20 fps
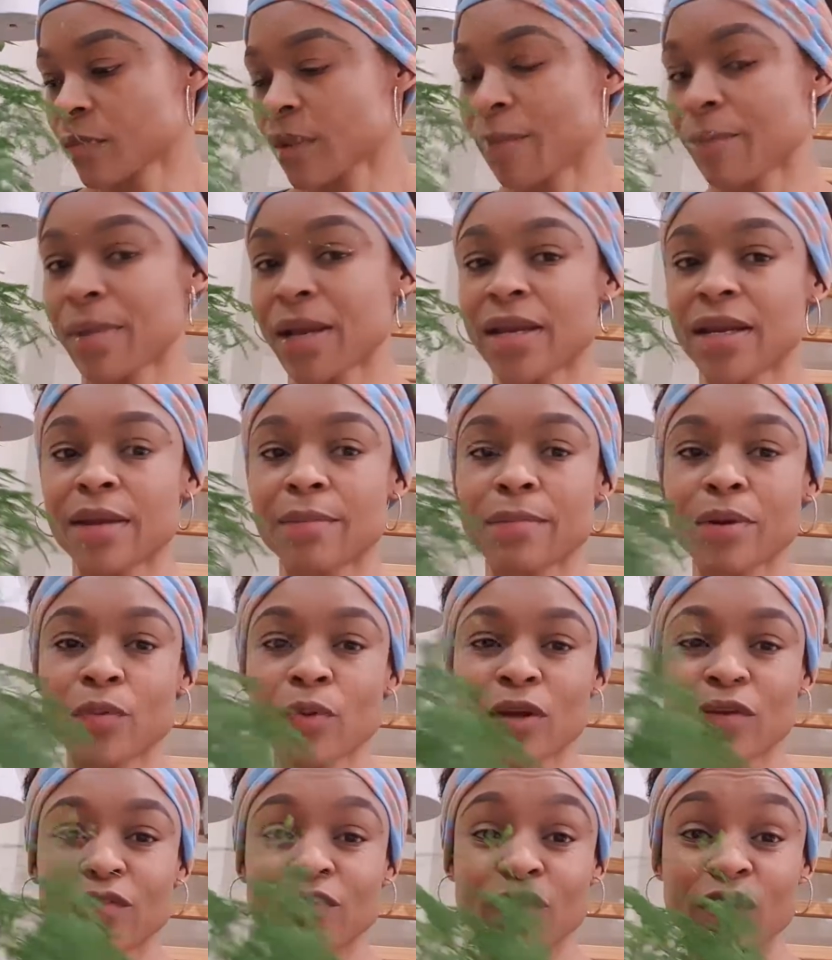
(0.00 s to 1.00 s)
my
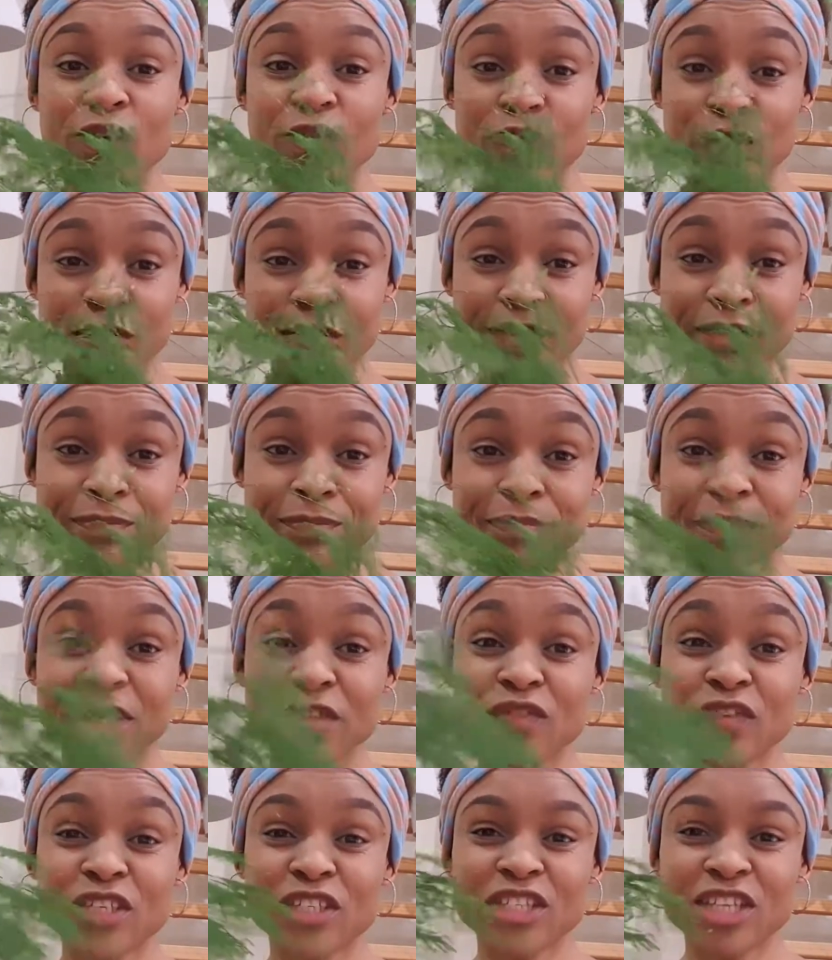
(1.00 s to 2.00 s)
#1 favorite.
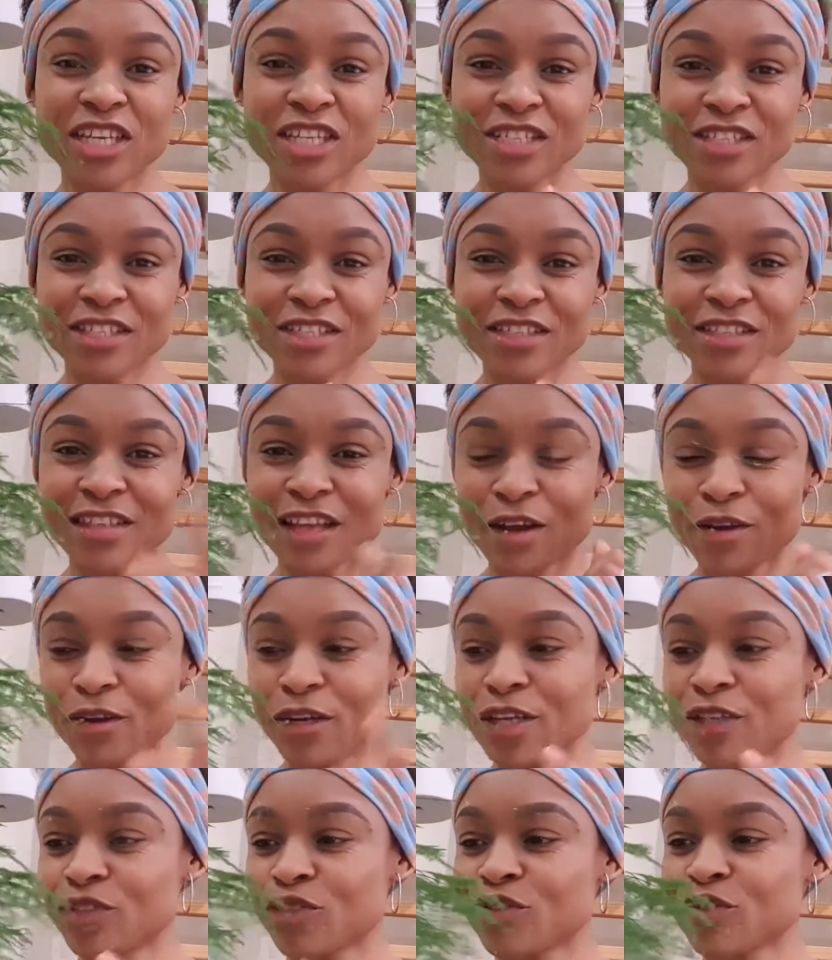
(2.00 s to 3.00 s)
If it changes, I'll
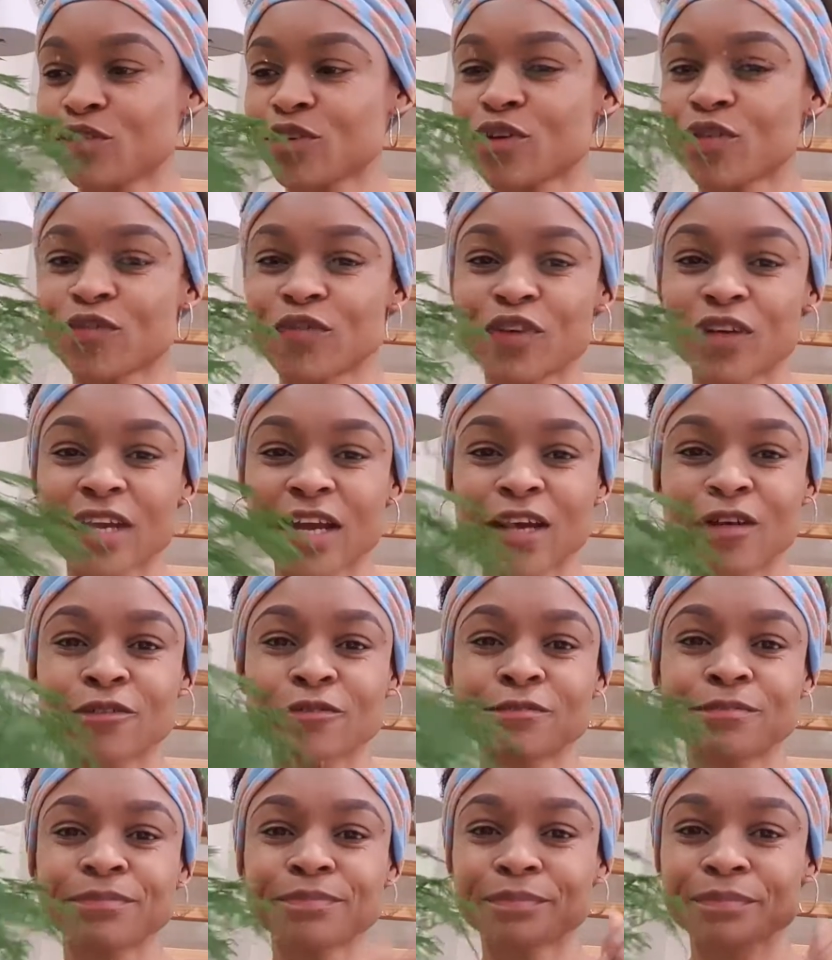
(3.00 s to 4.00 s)
let you know. For now,
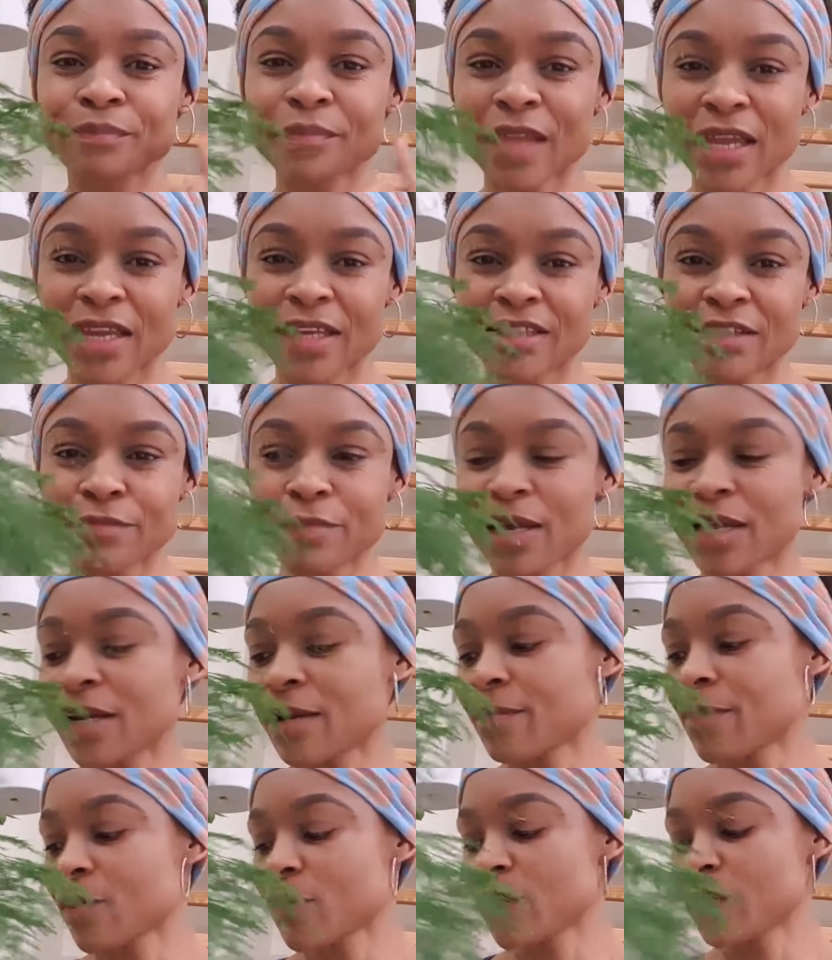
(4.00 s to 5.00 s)
it's my
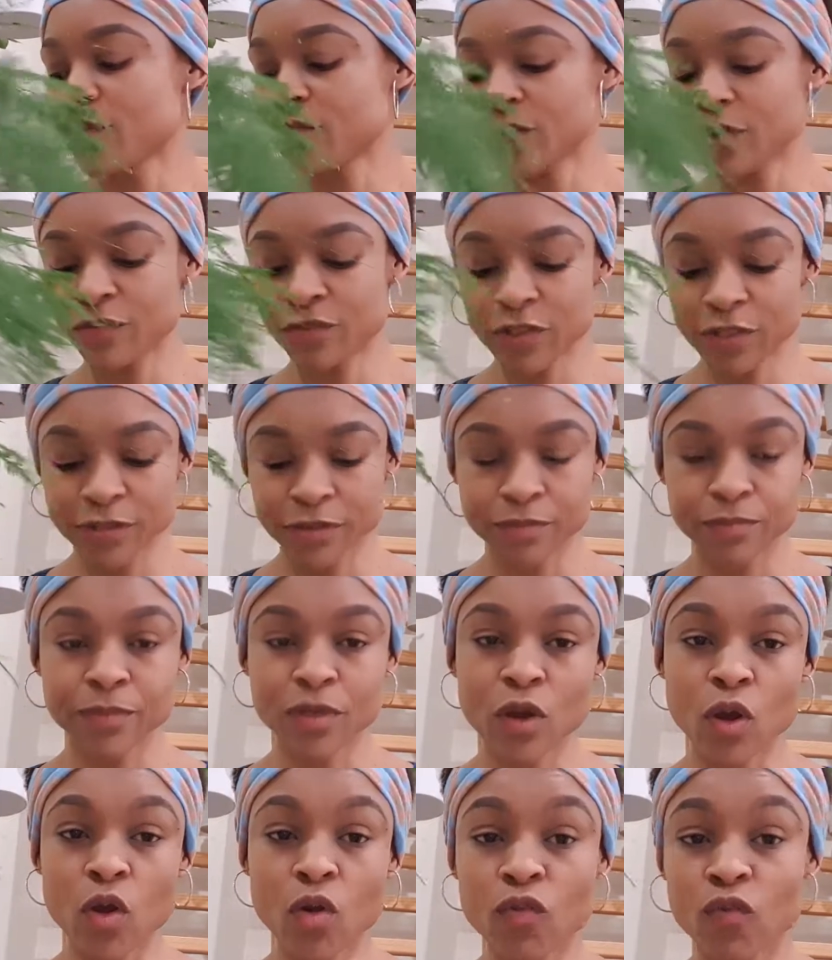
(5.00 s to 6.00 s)
#1 favorite
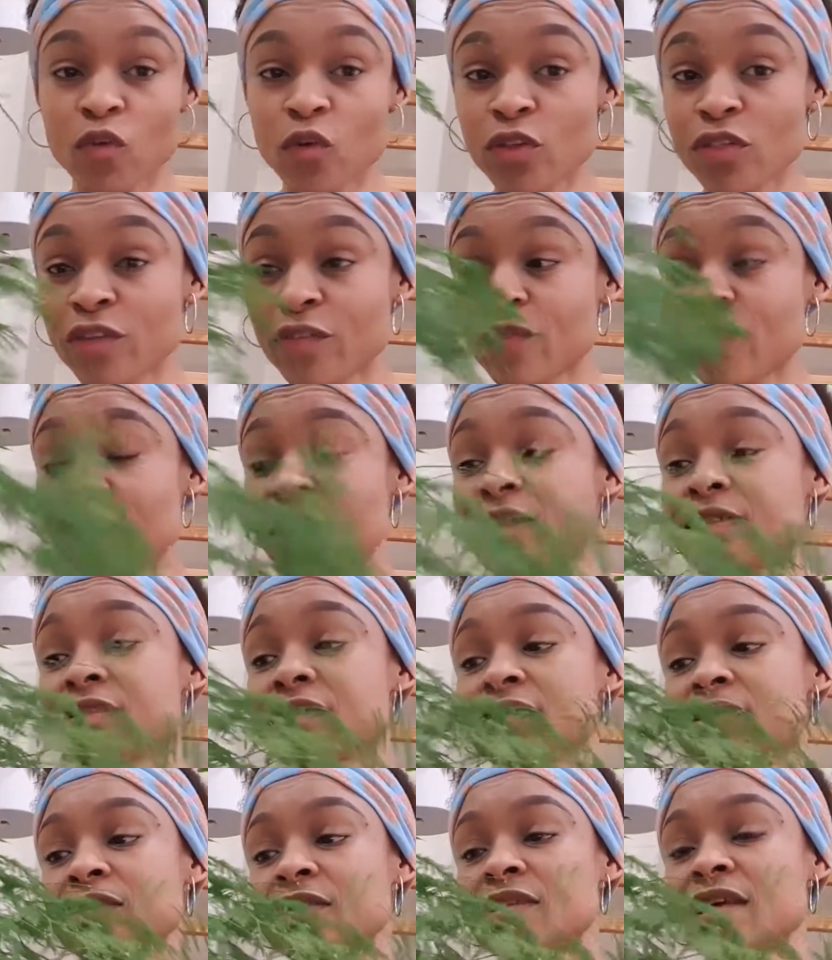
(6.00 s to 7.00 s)
of all the ferns
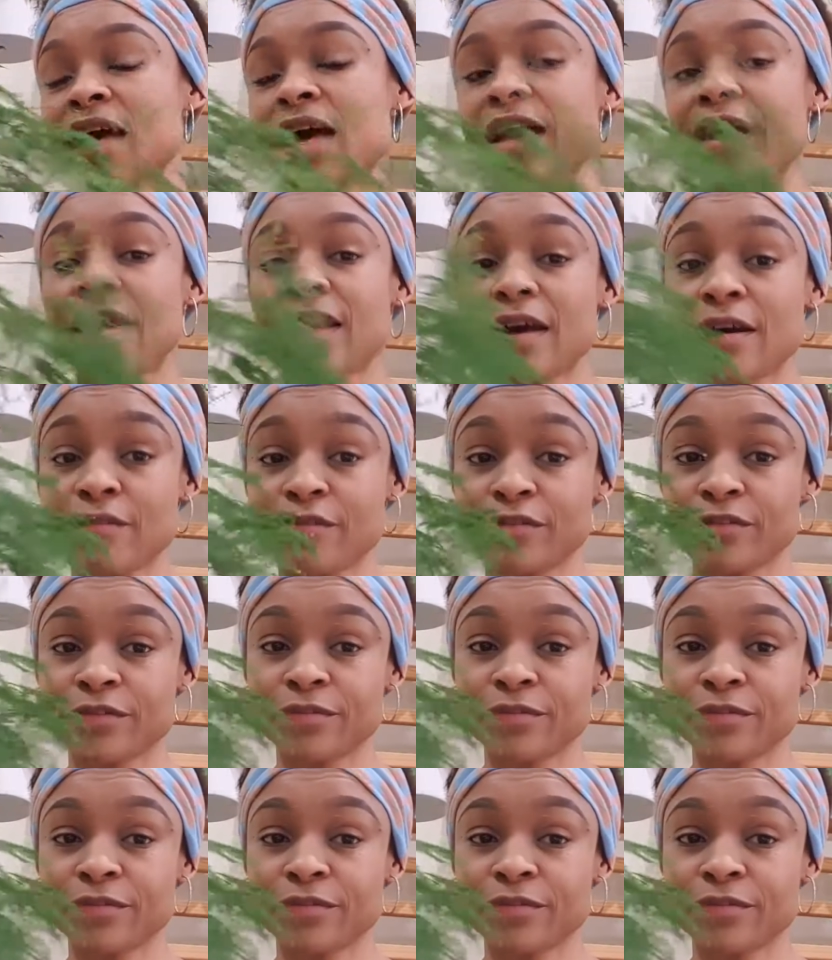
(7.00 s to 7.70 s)
I love,